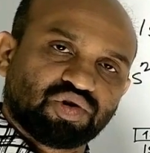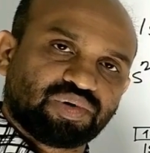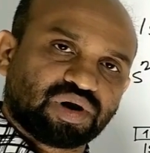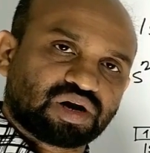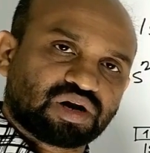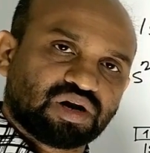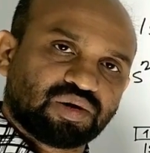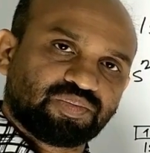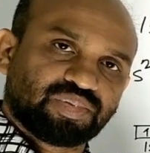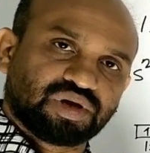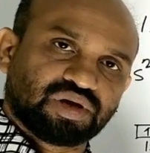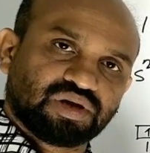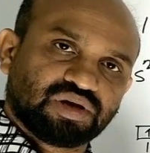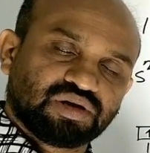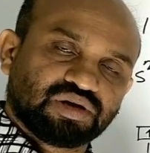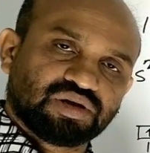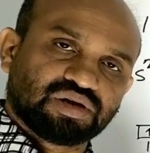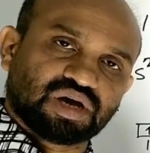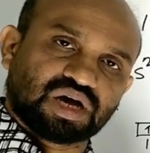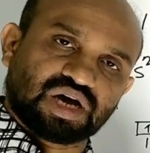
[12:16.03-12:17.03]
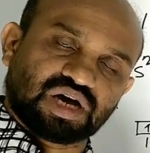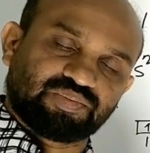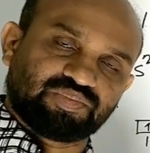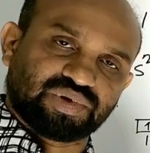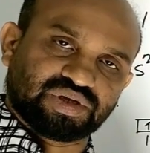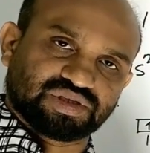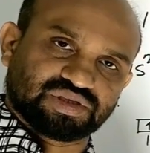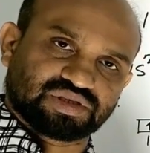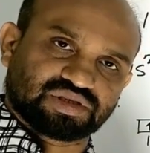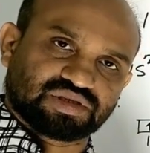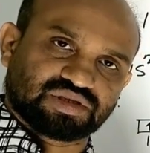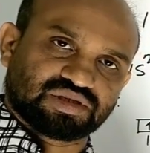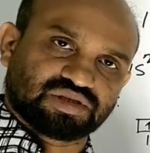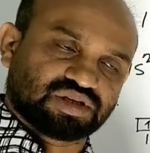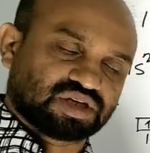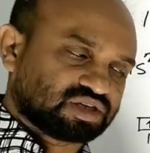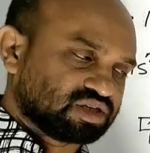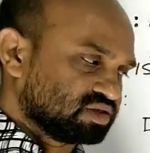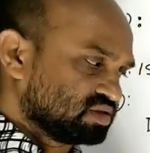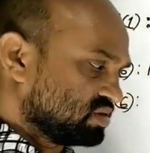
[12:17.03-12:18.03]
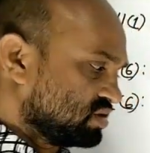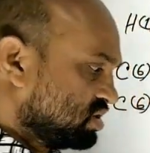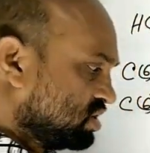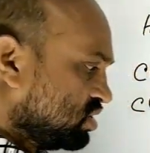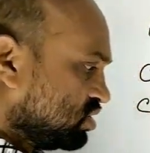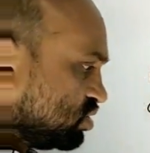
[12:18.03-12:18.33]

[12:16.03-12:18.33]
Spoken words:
overlapping happens. That is,